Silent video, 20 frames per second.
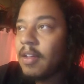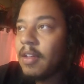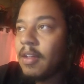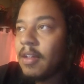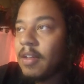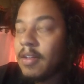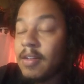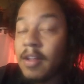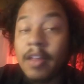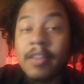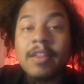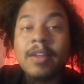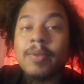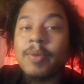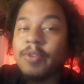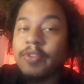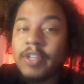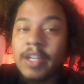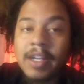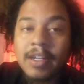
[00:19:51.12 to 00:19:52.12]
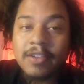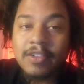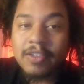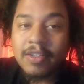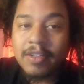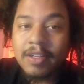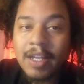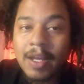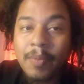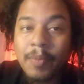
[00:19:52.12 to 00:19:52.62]
nothing will change,
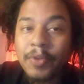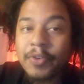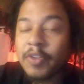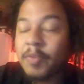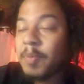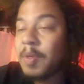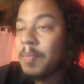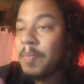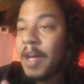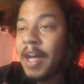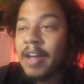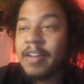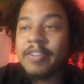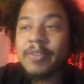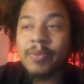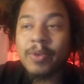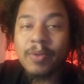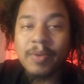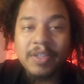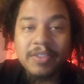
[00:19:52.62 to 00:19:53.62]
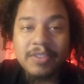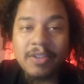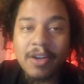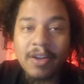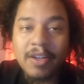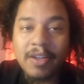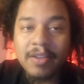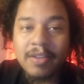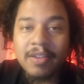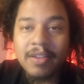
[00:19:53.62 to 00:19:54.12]
and we'll just be back to where we
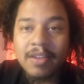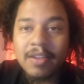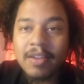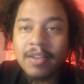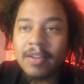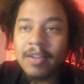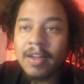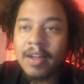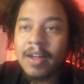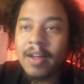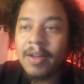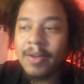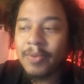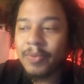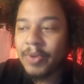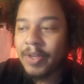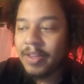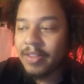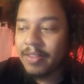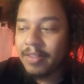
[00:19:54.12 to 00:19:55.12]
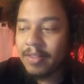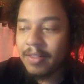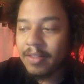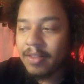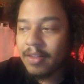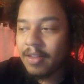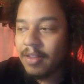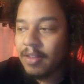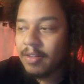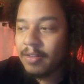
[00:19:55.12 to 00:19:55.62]
started, with
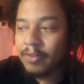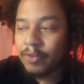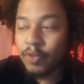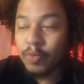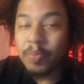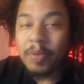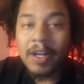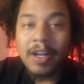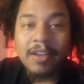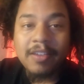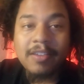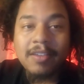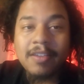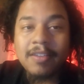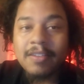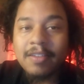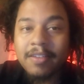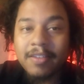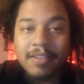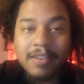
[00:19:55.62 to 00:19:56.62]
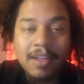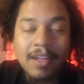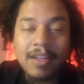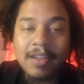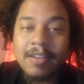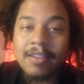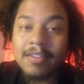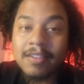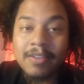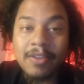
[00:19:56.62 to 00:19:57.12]
loot boxes and skins
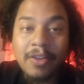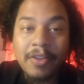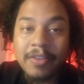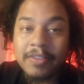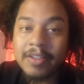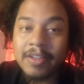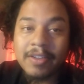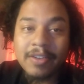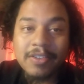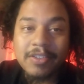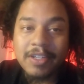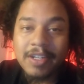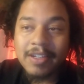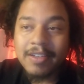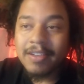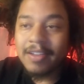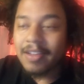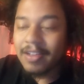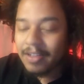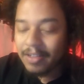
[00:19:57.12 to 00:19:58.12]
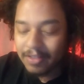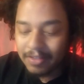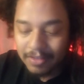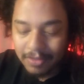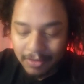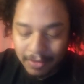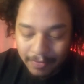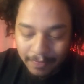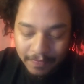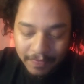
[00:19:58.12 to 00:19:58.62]
and all this other shit. So
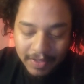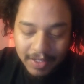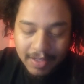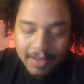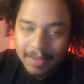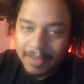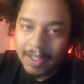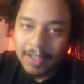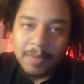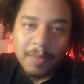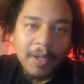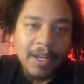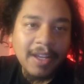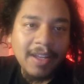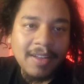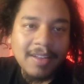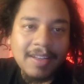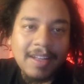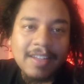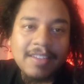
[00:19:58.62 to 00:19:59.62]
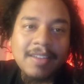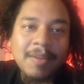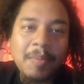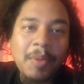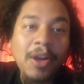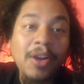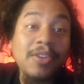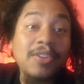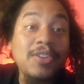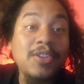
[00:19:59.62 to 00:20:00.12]
that's the
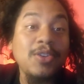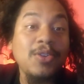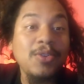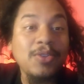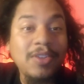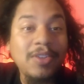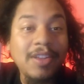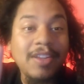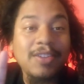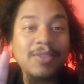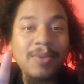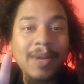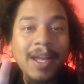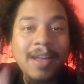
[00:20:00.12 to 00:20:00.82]
part two to this rant.